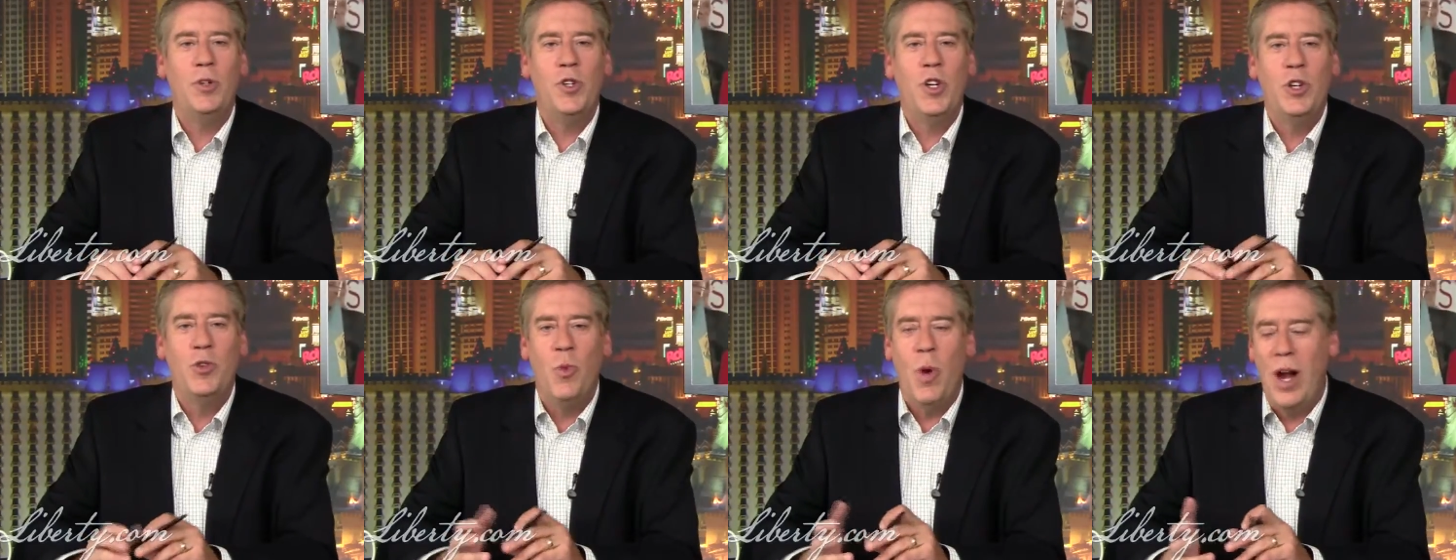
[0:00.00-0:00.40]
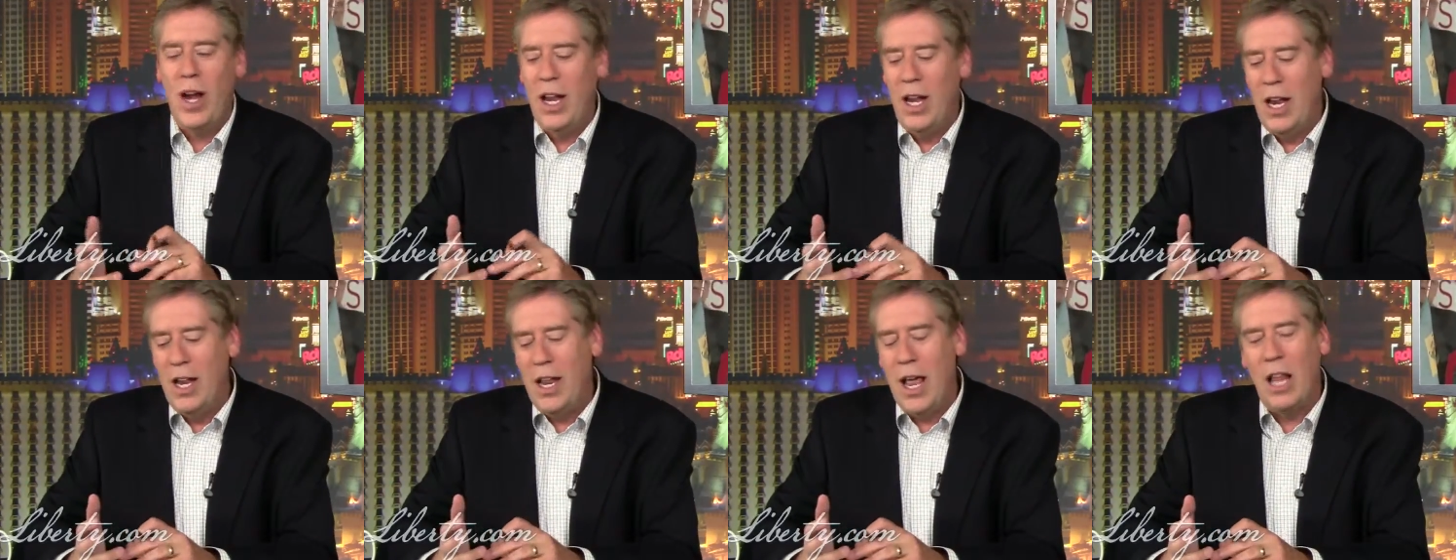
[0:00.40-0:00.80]
she's
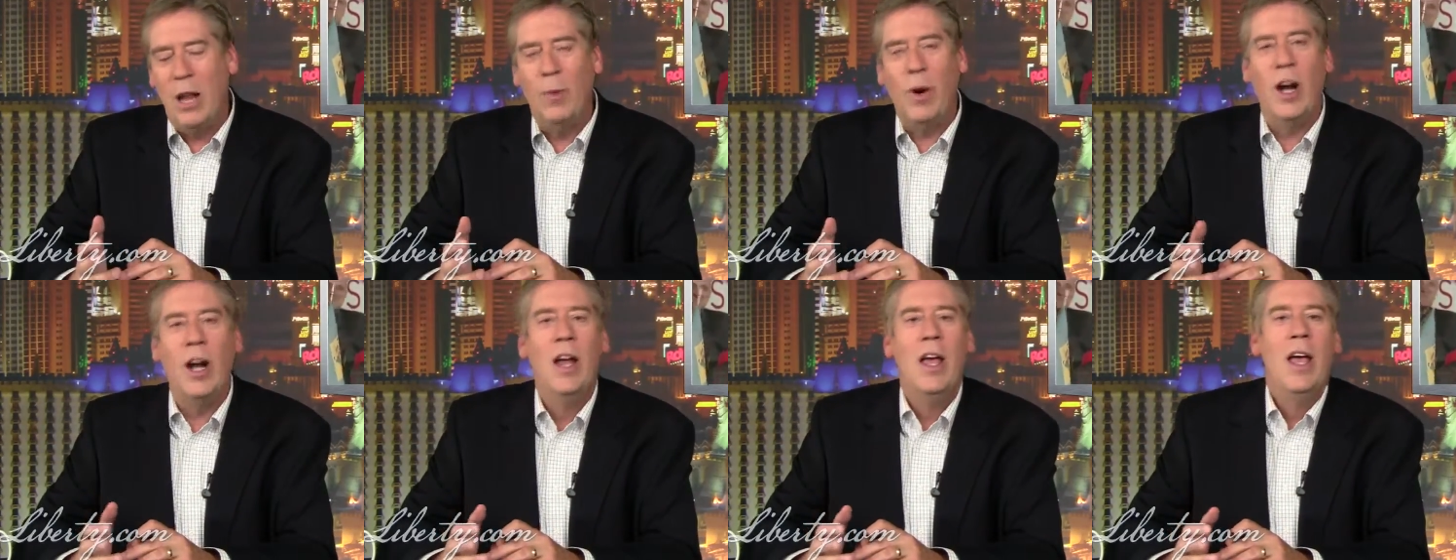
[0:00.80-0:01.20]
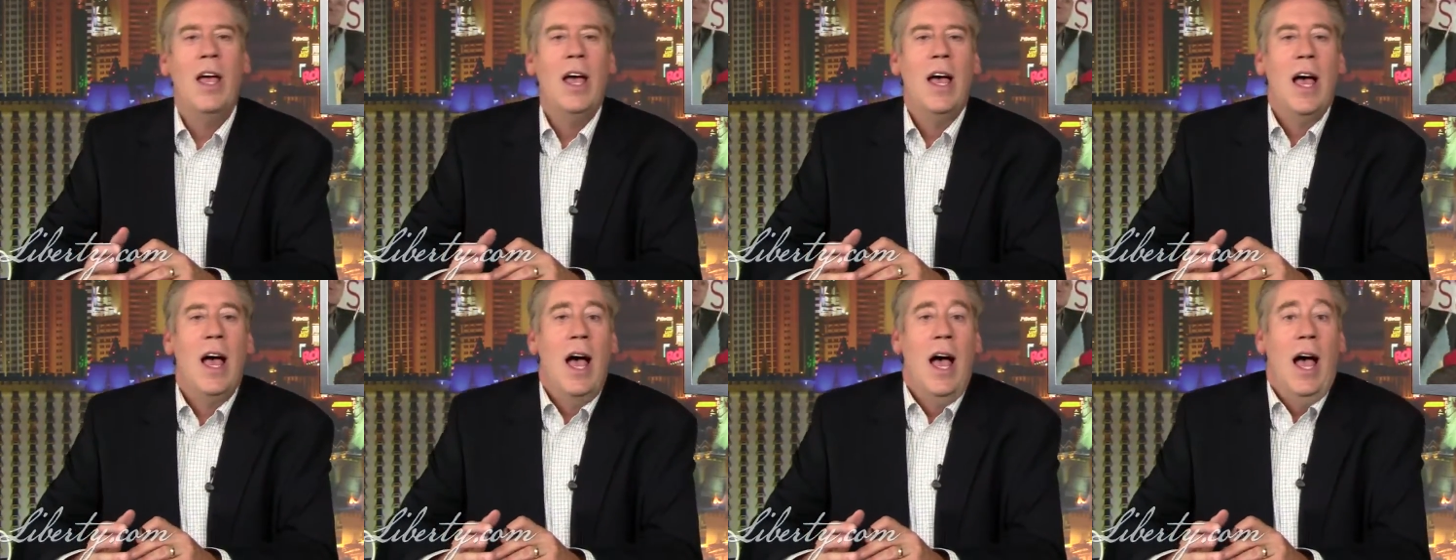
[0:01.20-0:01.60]
running in Delaware
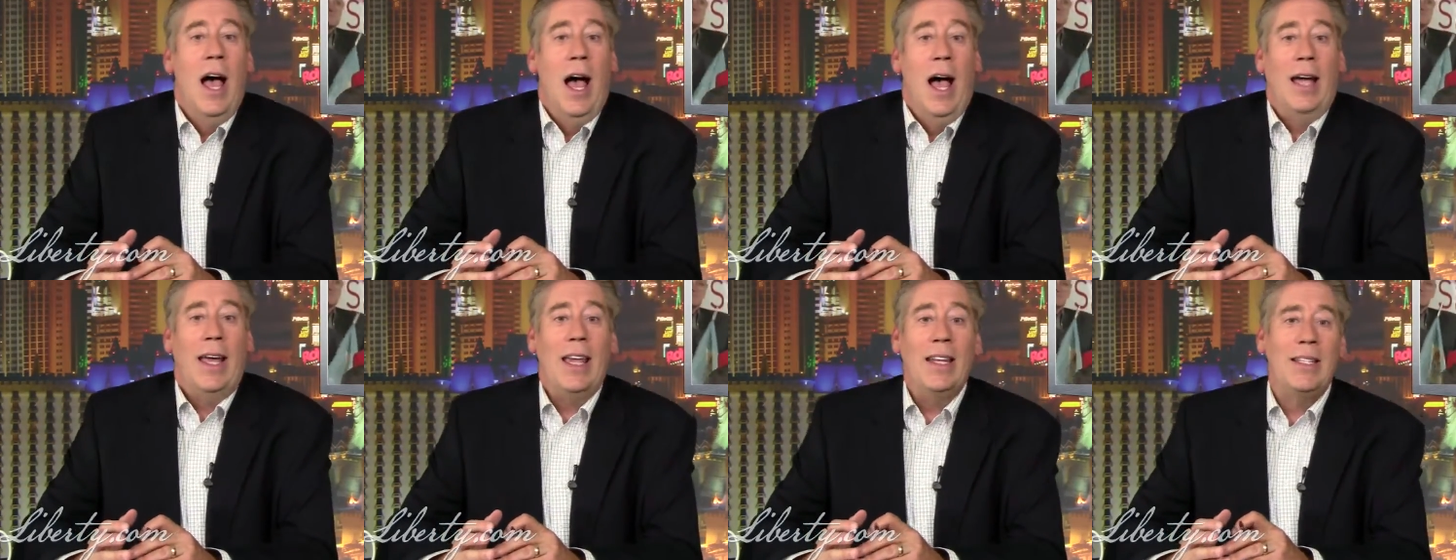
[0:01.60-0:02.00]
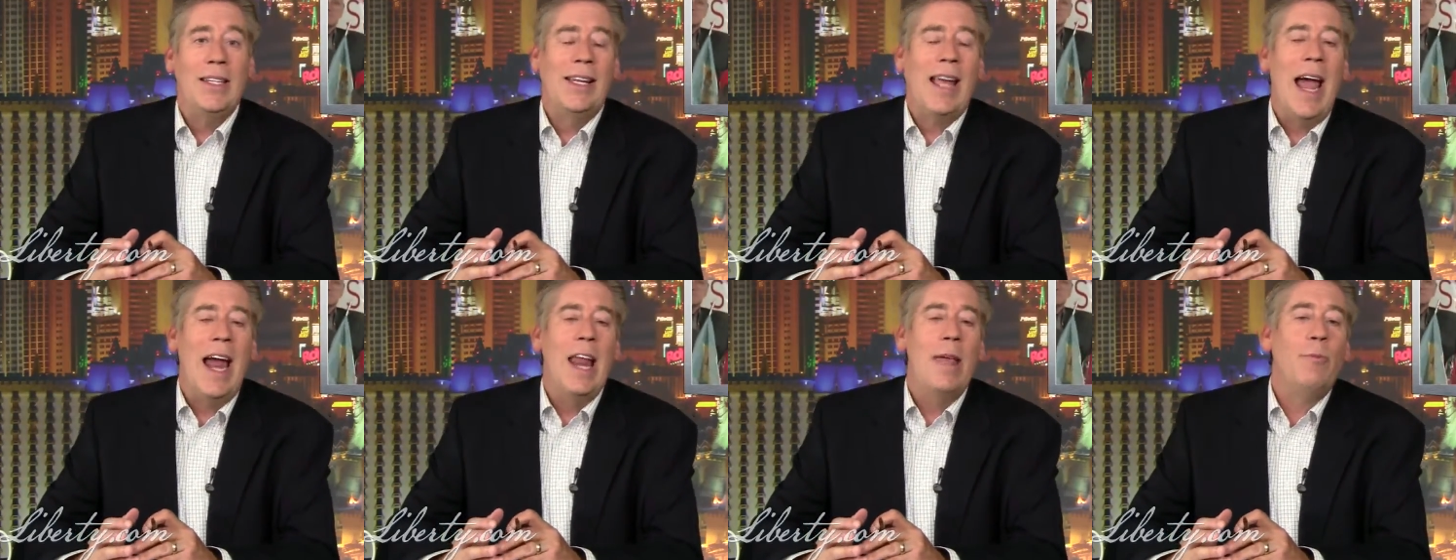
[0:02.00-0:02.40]
against a
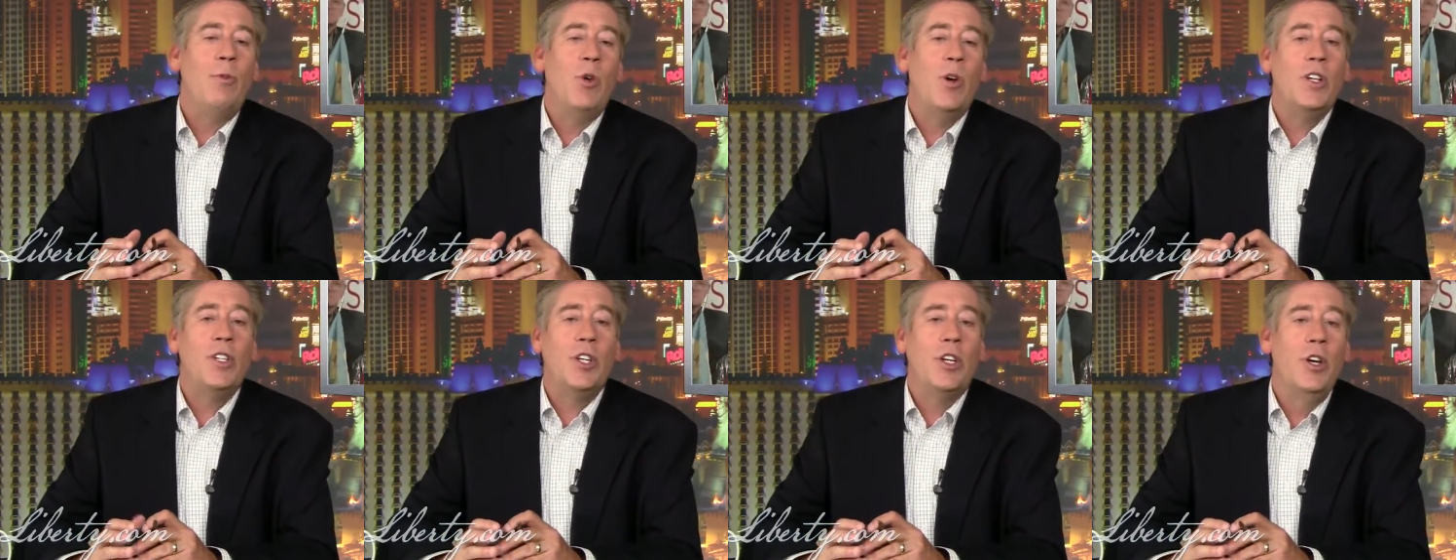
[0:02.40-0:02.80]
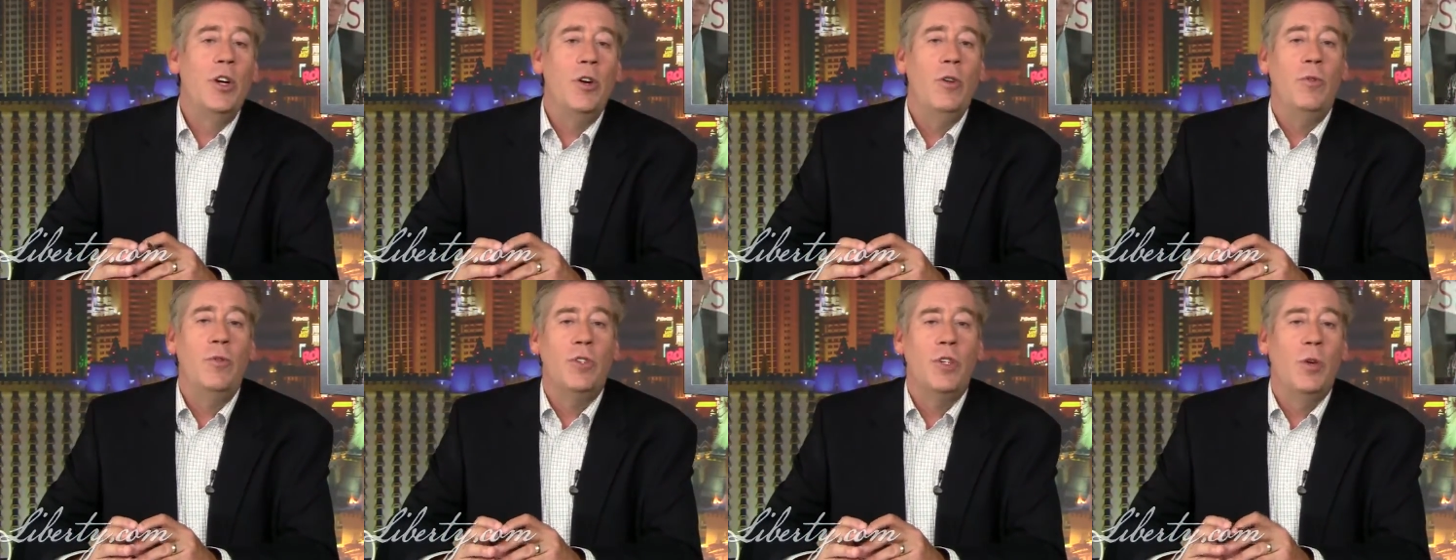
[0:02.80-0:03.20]
guy named Chris
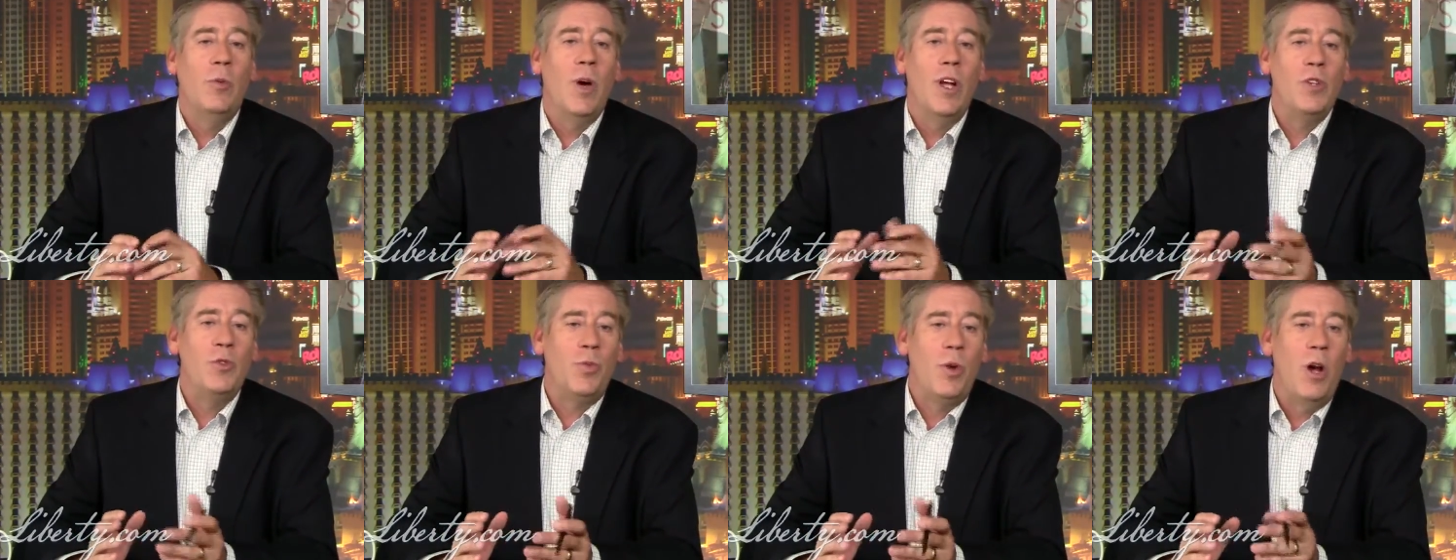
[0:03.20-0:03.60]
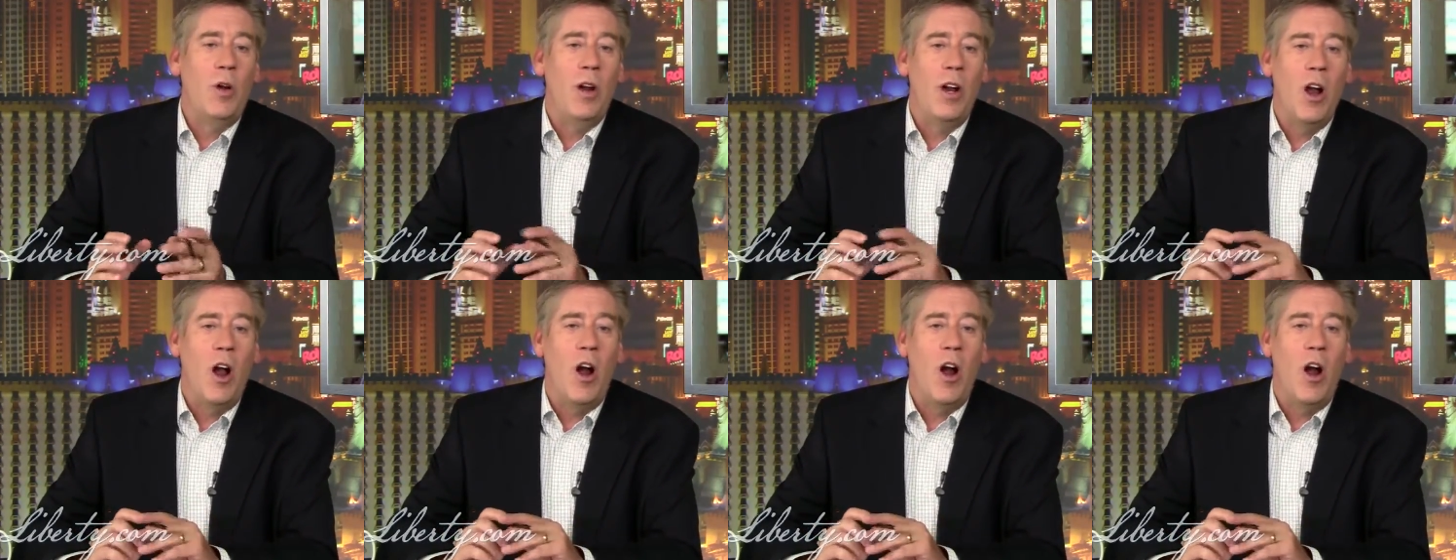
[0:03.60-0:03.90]
Coons, who once wrote an